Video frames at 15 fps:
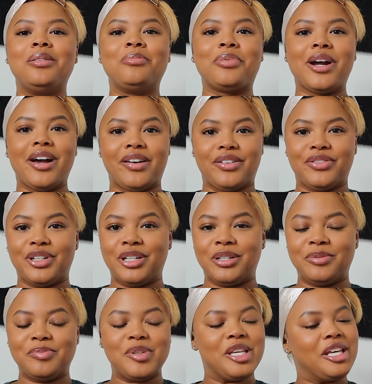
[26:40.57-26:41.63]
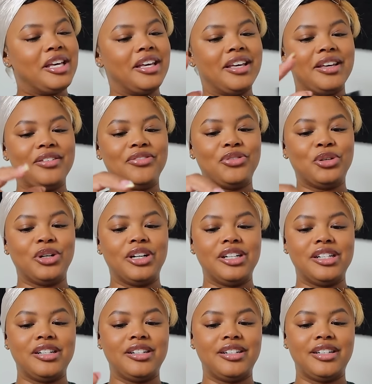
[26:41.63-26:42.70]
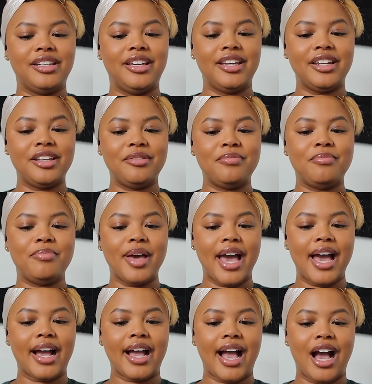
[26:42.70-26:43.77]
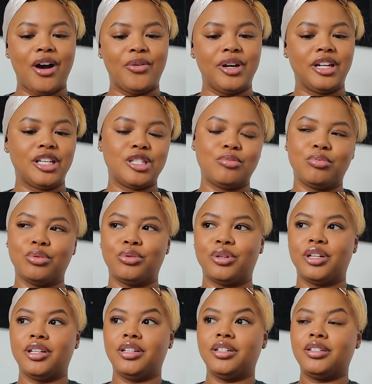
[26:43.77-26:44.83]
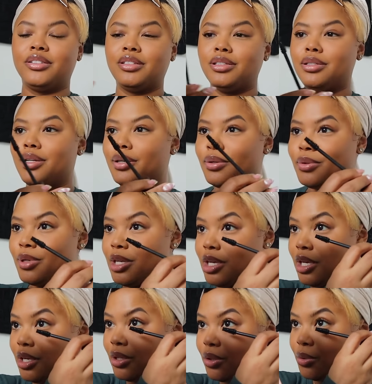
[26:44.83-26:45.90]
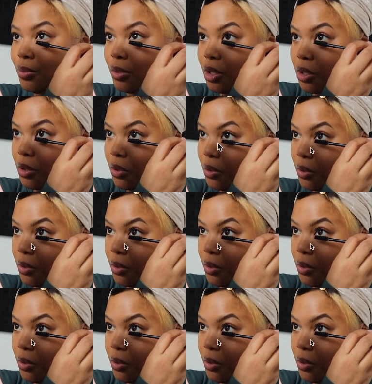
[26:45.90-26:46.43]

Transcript: proud of her for getting back out and exploring, you know, the world.